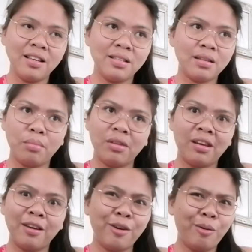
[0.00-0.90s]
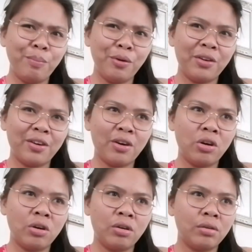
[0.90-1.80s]
something computer
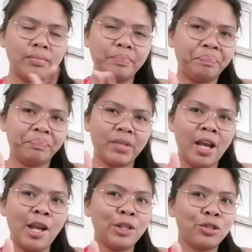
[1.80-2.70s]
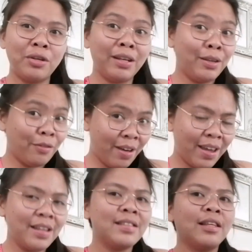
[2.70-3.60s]
or electronic
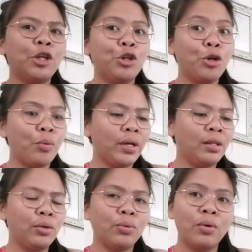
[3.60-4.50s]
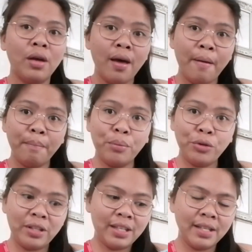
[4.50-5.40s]
device that you're going to
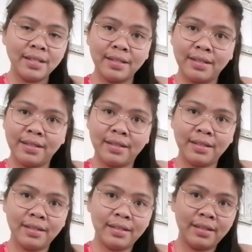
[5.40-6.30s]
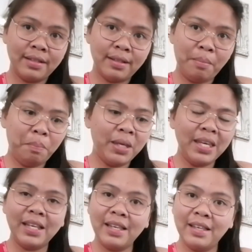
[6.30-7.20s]
put this
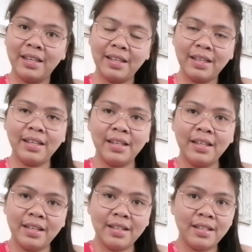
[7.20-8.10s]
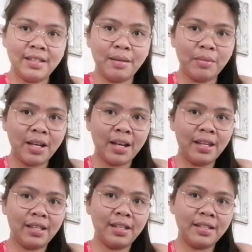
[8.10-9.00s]
pin, something
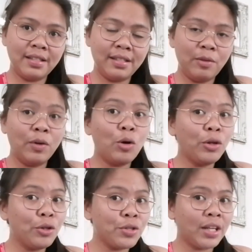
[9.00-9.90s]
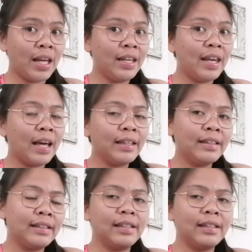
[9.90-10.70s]
like this. They were going to scan that,